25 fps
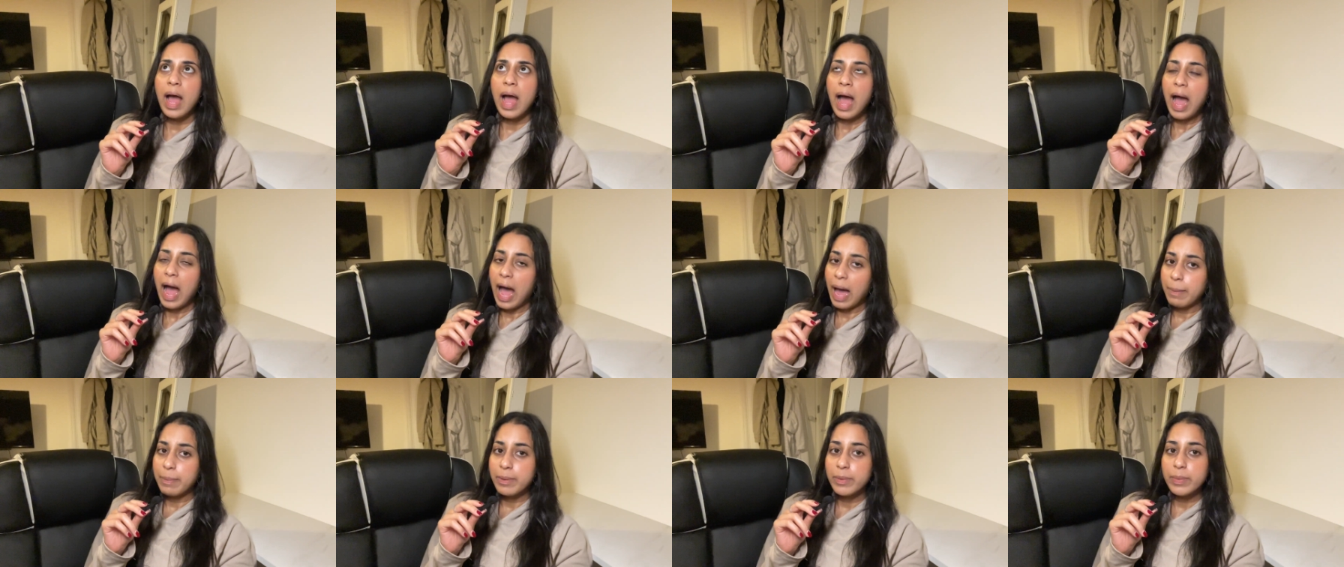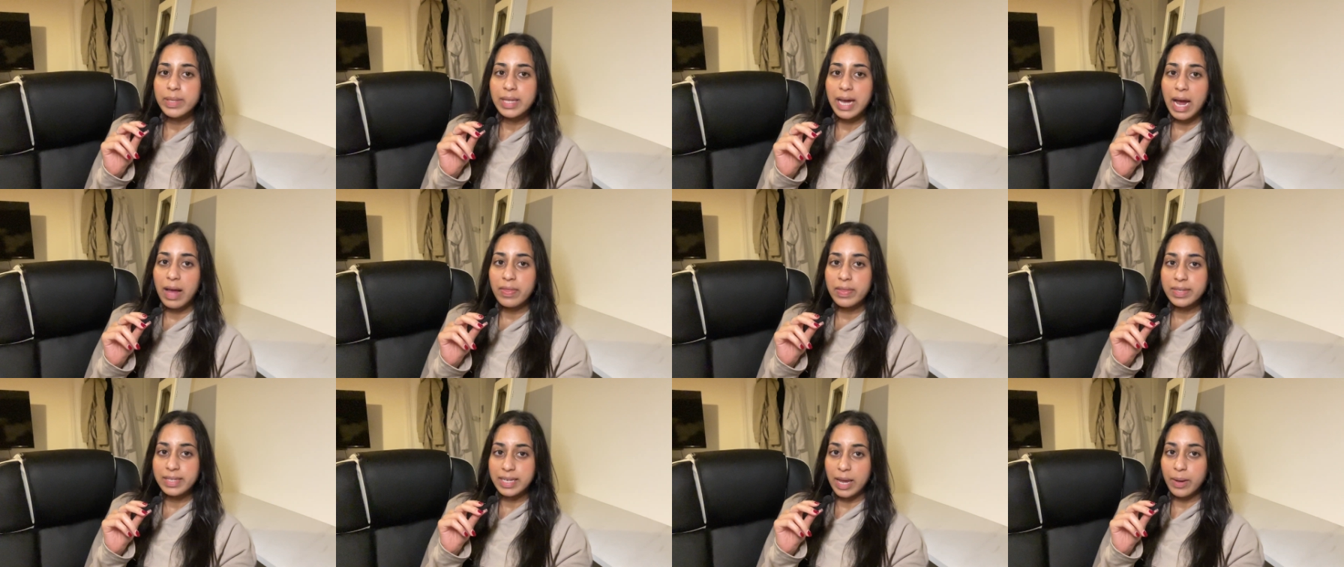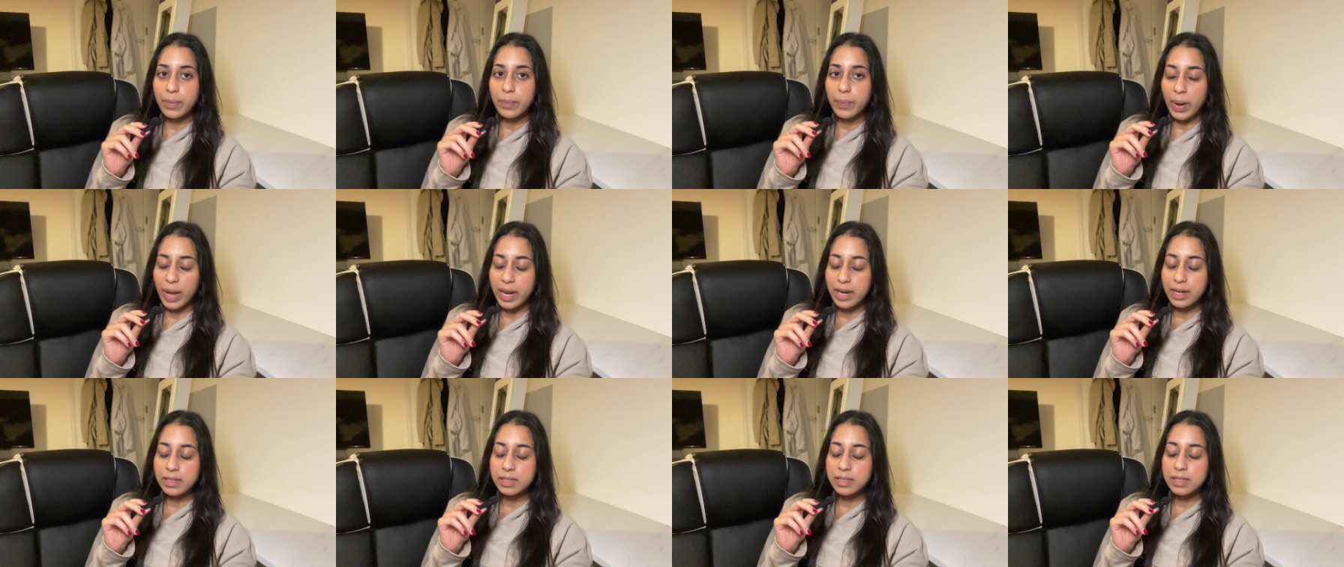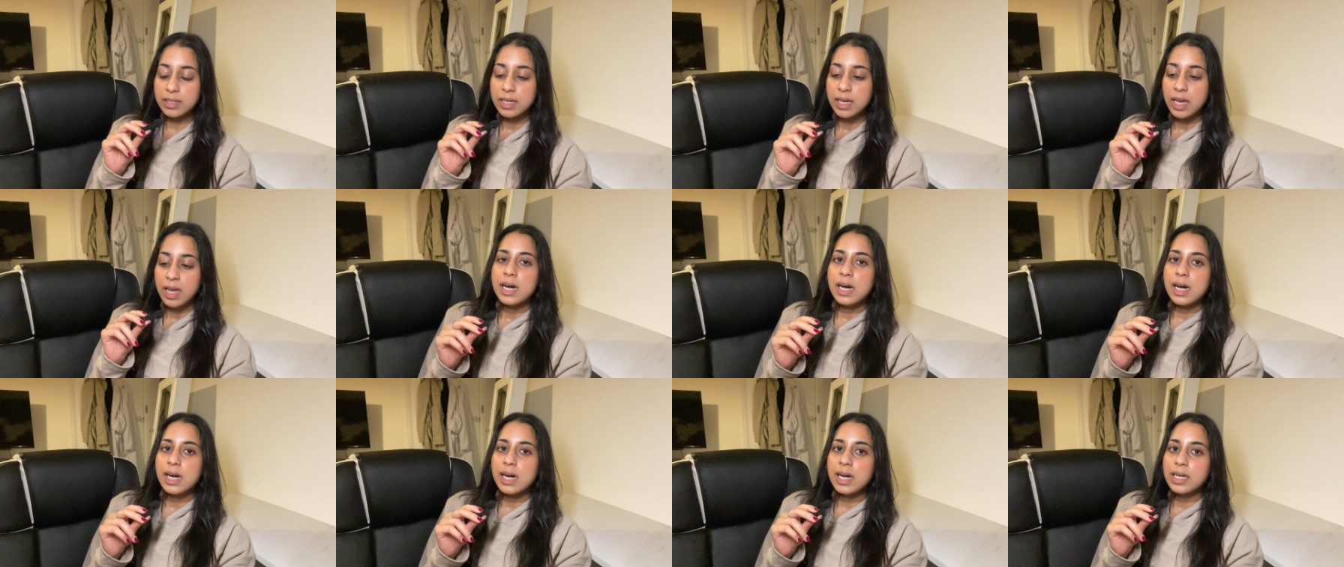happy with how the day went.
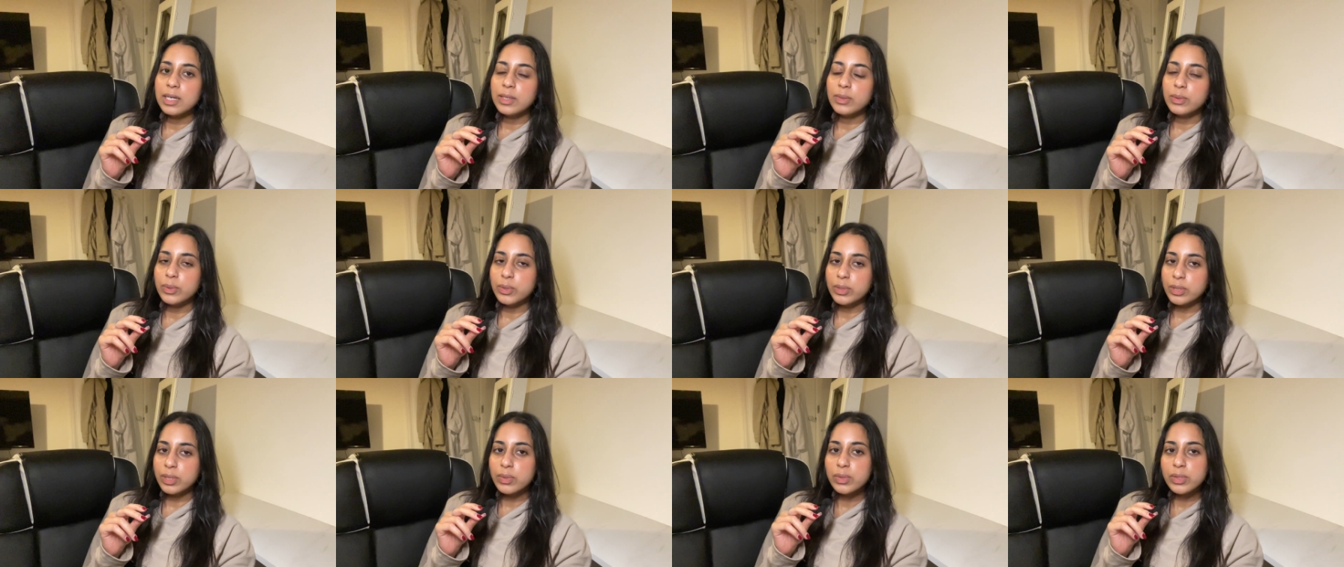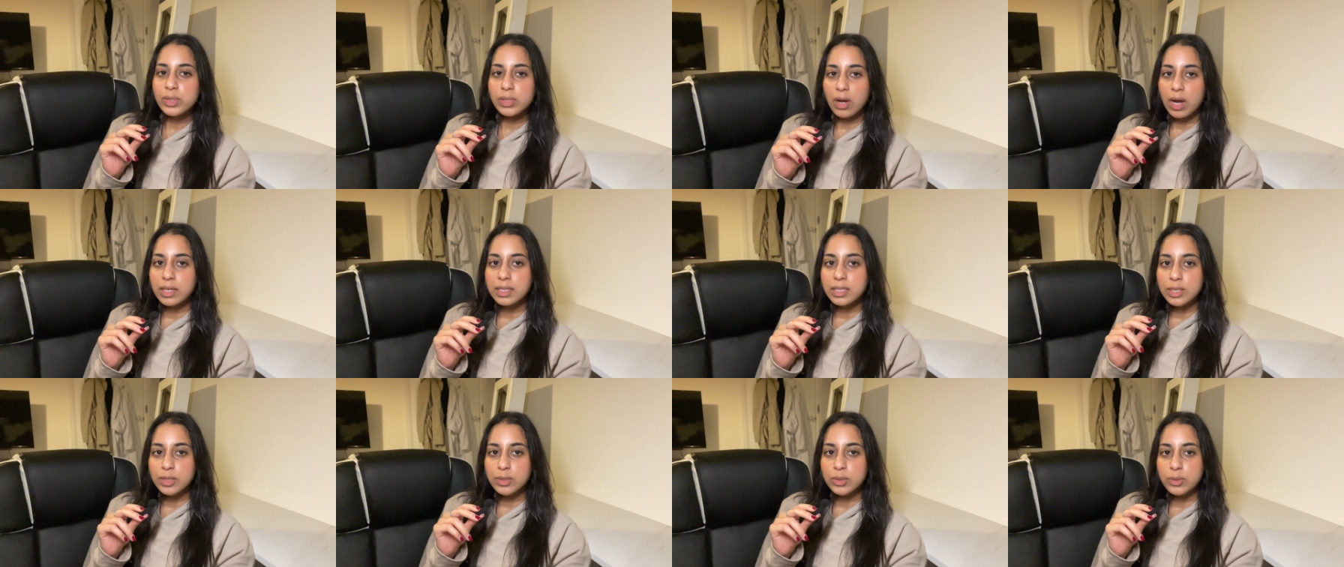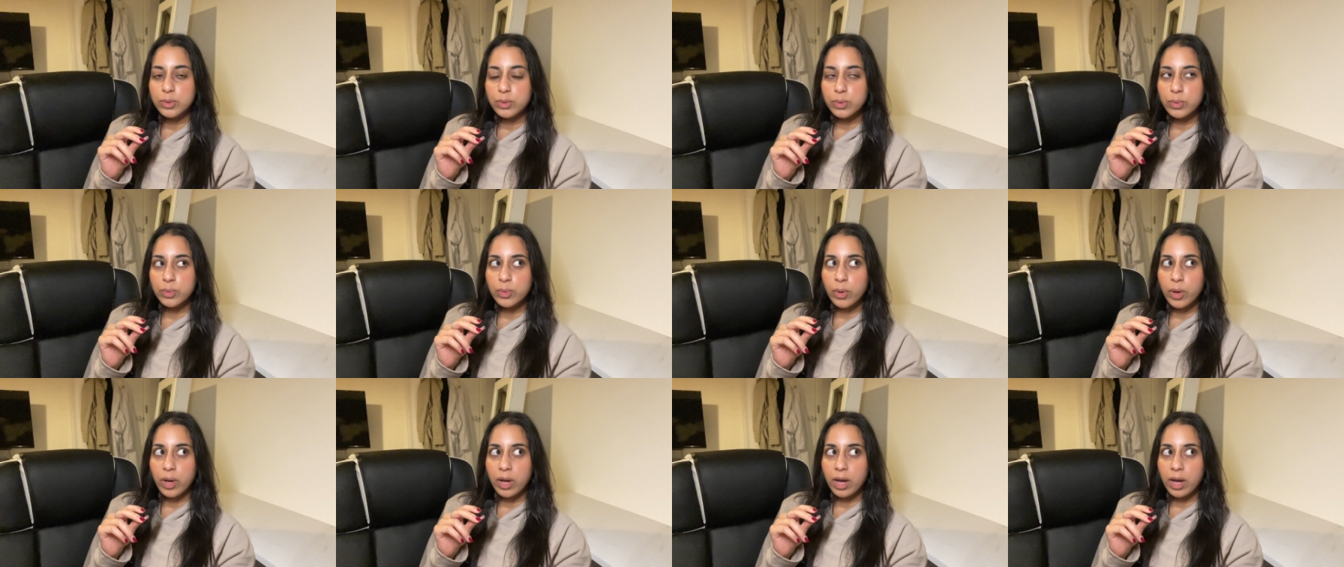I also started to